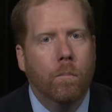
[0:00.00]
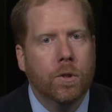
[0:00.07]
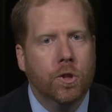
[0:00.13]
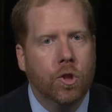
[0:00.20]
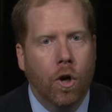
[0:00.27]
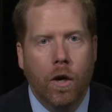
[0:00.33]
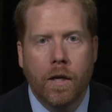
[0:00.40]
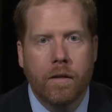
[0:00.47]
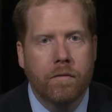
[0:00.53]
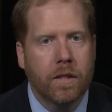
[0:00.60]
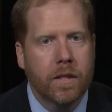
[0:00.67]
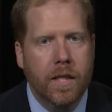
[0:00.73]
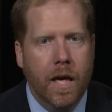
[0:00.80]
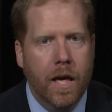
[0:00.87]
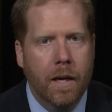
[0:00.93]
majority of
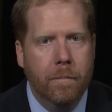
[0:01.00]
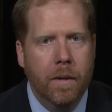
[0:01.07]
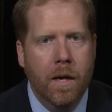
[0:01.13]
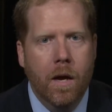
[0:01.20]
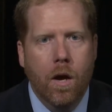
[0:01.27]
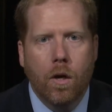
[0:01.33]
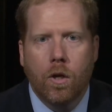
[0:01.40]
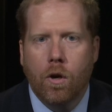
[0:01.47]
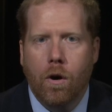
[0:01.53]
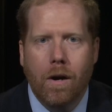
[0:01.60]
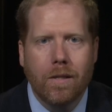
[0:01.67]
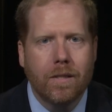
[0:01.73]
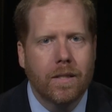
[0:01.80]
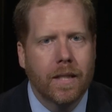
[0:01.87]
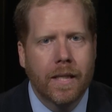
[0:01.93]
the time,
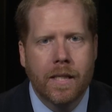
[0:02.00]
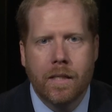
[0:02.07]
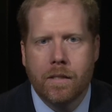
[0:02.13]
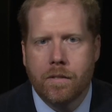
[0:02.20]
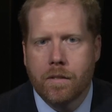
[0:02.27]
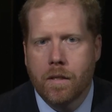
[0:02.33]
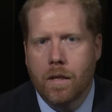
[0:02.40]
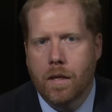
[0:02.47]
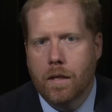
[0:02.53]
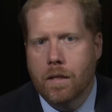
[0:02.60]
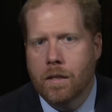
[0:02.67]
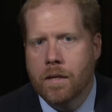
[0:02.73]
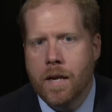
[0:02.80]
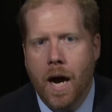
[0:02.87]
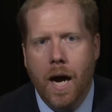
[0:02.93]
cost is
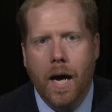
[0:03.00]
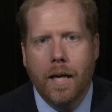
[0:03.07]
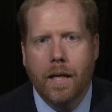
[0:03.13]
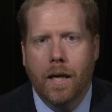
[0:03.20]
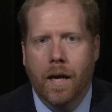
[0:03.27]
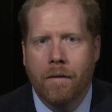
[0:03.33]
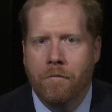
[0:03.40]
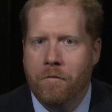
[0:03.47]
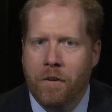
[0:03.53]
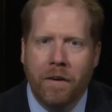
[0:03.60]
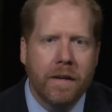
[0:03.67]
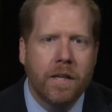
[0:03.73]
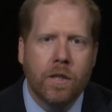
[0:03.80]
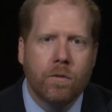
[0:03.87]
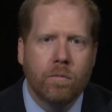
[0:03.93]
not a
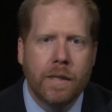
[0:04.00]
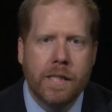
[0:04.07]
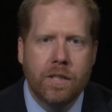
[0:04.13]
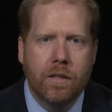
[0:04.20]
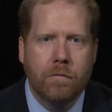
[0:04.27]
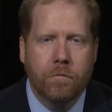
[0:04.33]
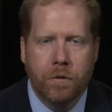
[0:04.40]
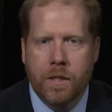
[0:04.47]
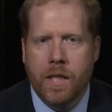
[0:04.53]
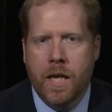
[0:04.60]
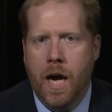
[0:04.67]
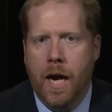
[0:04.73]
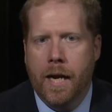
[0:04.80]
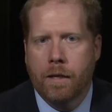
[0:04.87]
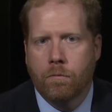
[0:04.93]
very good reason for
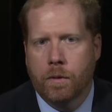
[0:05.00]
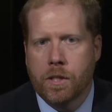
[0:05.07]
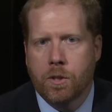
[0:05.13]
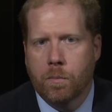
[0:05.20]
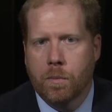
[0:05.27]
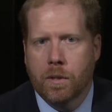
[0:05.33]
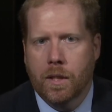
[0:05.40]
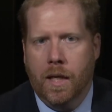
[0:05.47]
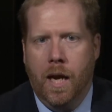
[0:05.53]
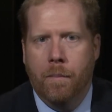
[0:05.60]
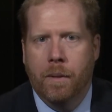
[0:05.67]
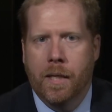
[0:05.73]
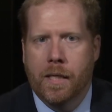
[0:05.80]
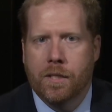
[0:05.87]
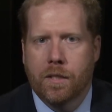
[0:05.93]
denying reasonable
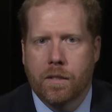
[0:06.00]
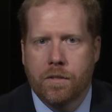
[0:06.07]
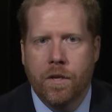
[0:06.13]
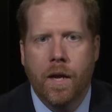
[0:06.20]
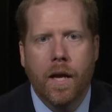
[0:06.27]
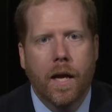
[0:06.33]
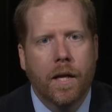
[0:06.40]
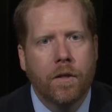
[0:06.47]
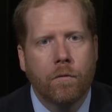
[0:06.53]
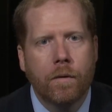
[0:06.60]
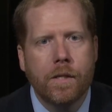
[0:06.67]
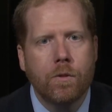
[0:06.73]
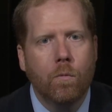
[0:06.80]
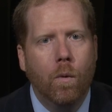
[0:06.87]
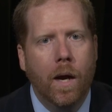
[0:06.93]
accommodations. And the
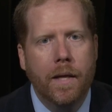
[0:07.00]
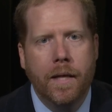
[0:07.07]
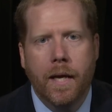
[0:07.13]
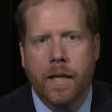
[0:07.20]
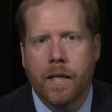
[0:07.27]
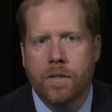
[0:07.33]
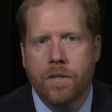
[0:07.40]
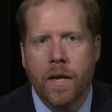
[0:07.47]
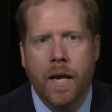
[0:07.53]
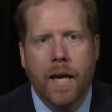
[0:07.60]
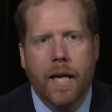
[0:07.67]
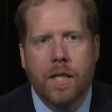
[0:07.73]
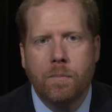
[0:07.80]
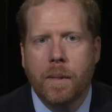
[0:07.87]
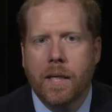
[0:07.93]
reason why that is
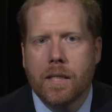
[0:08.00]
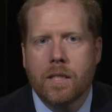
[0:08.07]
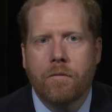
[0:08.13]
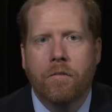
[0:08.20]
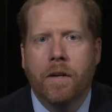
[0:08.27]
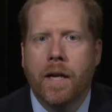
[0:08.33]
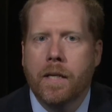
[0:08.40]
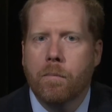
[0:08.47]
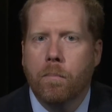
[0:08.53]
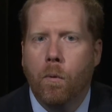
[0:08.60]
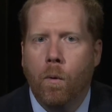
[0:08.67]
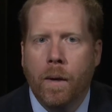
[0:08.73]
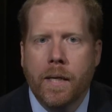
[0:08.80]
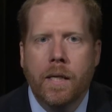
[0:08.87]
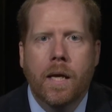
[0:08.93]
because if at any
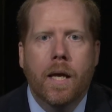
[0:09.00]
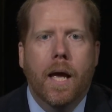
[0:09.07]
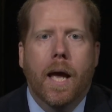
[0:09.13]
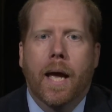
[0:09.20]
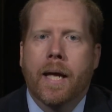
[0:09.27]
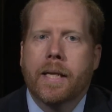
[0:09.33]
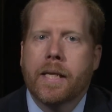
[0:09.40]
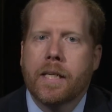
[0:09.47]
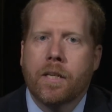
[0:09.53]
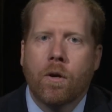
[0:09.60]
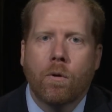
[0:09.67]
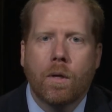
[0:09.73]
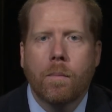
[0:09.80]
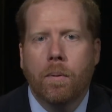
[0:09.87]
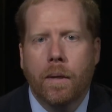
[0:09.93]
point an
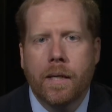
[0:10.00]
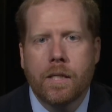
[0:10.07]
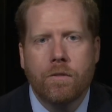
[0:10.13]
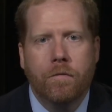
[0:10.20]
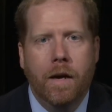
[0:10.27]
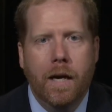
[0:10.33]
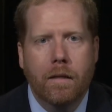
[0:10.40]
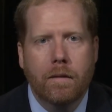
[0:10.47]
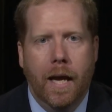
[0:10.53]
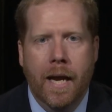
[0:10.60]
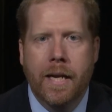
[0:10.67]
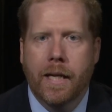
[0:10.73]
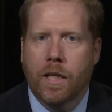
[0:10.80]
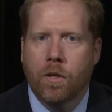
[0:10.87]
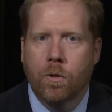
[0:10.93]
EEO complaint is filed
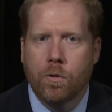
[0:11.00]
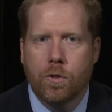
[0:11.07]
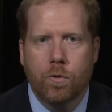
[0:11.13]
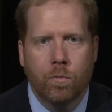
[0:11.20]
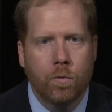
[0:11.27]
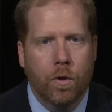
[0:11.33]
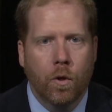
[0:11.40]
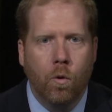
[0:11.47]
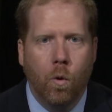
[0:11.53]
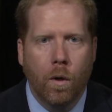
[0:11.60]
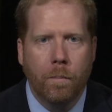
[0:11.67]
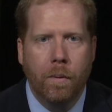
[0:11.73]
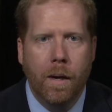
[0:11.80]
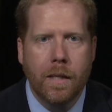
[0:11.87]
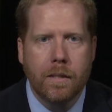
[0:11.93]
and it goes through the
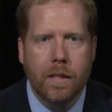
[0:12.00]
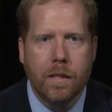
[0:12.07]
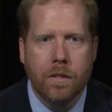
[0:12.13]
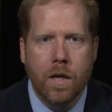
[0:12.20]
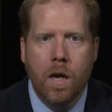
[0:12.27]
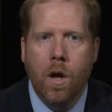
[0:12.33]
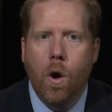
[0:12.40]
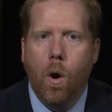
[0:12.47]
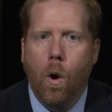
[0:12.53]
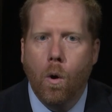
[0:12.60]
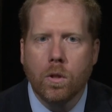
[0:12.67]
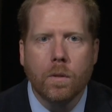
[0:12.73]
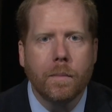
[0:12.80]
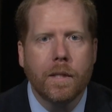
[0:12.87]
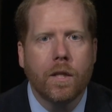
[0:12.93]
court process,
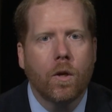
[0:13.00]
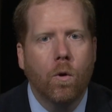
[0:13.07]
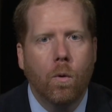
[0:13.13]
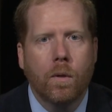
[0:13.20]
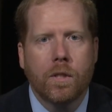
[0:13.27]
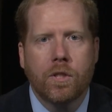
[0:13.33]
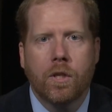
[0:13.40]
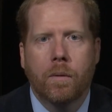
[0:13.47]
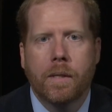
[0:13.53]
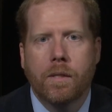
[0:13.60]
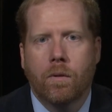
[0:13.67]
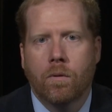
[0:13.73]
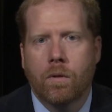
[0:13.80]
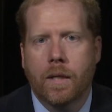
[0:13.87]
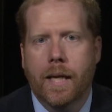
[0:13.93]
ultimately the court is going
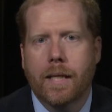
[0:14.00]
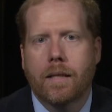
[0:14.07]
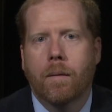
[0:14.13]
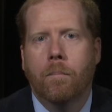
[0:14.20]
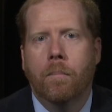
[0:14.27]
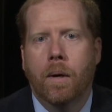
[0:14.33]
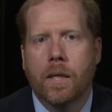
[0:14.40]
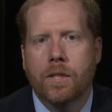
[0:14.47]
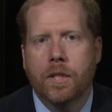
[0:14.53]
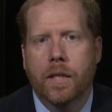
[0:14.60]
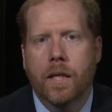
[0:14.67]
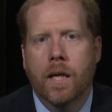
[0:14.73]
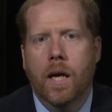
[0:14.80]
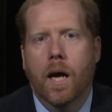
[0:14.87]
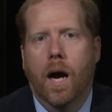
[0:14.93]
to look at the budget
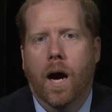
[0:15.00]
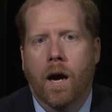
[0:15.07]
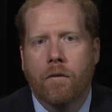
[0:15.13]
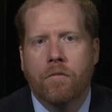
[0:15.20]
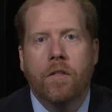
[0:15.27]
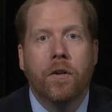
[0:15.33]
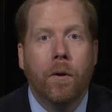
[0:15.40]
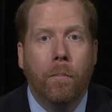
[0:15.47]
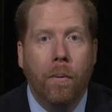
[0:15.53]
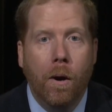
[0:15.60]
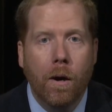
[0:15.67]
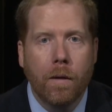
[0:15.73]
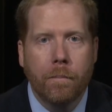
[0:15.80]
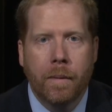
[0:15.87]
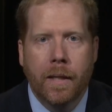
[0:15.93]
of the
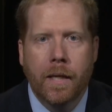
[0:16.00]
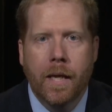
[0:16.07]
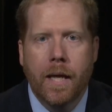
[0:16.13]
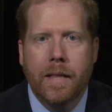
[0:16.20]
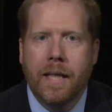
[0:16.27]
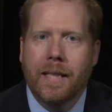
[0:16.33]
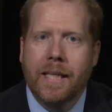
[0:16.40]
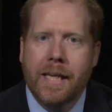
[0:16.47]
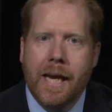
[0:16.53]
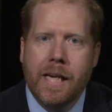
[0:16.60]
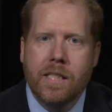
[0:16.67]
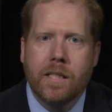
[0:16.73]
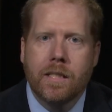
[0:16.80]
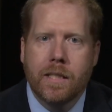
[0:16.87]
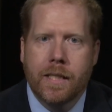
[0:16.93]
department that the
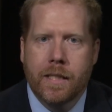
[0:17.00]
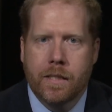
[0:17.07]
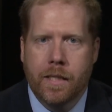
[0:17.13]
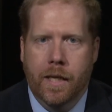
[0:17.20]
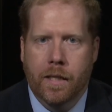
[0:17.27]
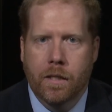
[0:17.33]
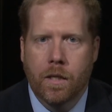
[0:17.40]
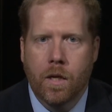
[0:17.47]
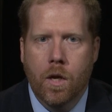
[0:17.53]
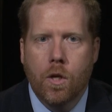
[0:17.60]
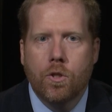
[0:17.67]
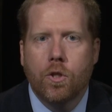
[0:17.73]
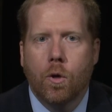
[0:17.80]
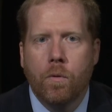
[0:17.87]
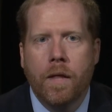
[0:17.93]
agency is in.
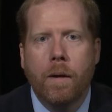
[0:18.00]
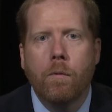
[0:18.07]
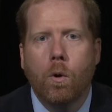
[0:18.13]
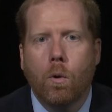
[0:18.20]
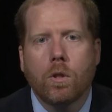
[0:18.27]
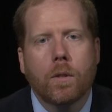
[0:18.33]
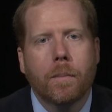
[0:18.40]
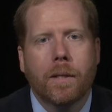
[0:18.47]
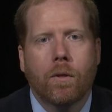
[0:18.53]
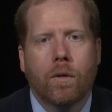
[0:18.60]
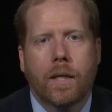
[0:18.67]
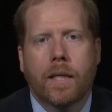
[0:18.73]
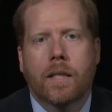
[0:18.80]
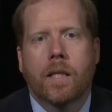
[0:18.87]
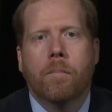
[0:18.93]
So they would ultimately
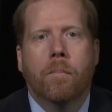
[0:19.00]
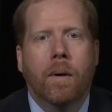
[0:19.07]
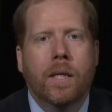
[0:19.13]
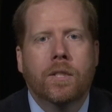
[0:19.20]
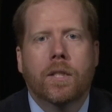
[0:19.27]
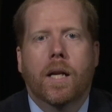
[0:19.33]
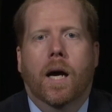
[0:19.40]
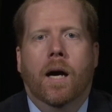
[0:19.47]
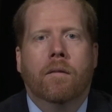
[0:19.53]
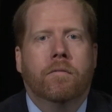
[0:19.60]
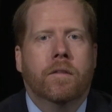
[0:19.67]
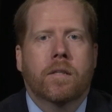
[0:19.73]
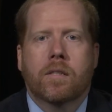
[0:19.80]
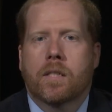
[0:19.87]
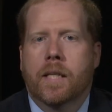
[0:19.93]
look at the budget
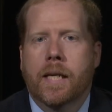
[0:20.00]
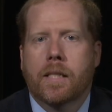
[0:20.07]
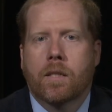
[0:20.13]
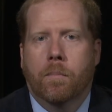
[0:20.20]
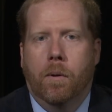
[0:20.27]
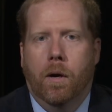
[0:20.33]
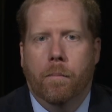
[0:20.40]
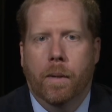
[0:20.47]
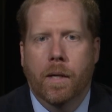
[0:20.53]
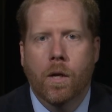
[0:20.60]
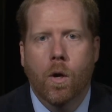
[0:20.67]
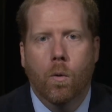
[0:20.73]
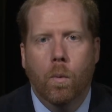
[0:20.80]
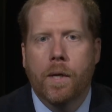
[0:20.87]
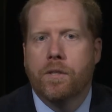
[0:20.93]
of the State Department,
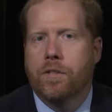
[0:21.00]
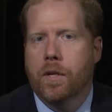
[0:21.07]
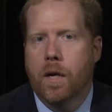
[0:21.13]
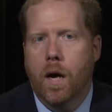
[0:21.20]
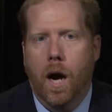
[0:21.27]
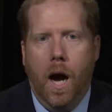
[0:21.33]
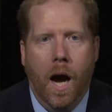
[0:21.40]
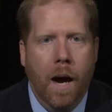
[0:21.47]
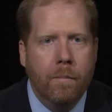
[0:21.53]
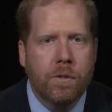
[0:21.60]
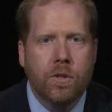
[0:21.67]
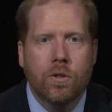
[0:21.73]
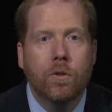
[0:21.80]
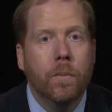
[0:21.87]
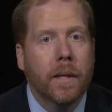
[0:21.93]
which I'm
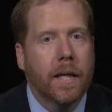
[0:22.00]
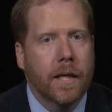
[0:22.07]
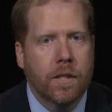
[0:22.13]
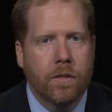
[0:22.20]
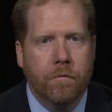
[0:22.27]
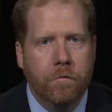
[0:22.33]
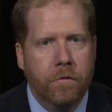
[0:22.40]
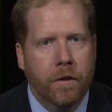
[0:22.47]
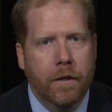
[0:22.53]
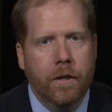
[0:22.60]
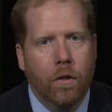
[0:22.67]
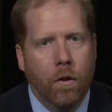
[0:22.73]
assuming is a very